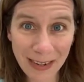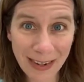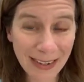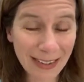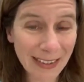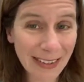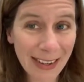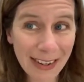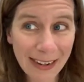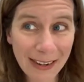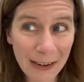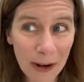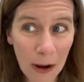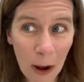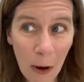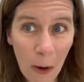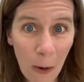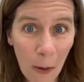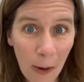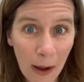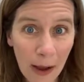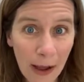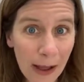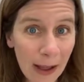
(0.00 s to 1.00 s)
I said,
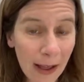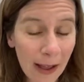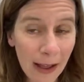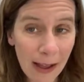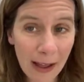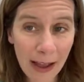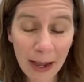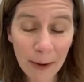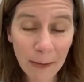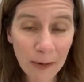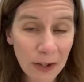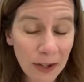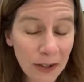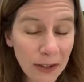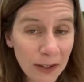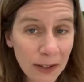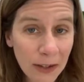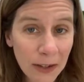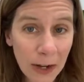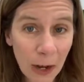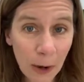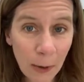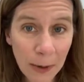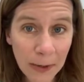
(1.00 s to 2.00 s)
no. I'm just a
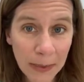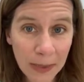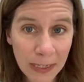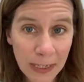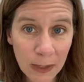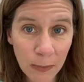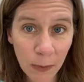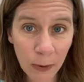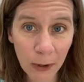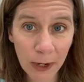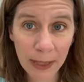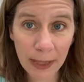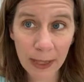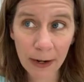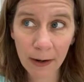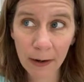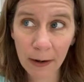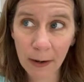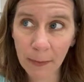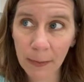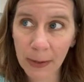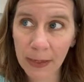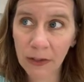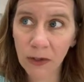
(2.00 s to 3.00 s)
no at this point. There
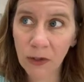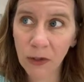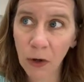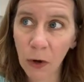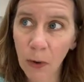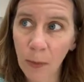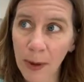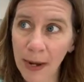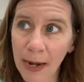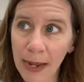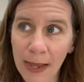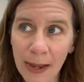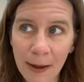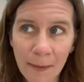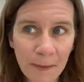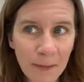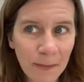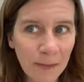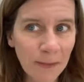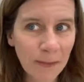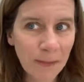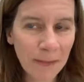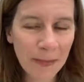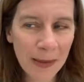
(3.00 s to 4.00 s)
have been so many
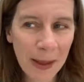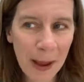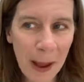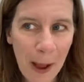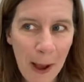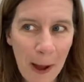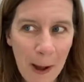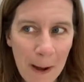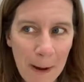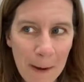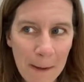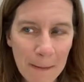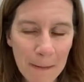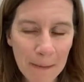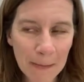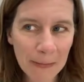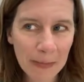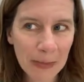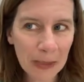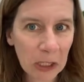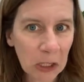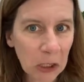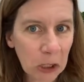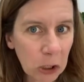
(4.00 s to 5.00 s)

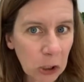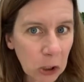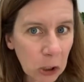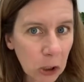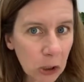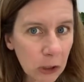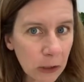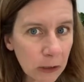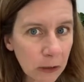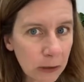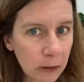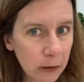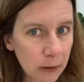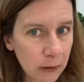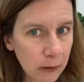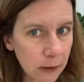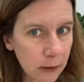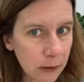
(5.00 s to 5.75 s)
little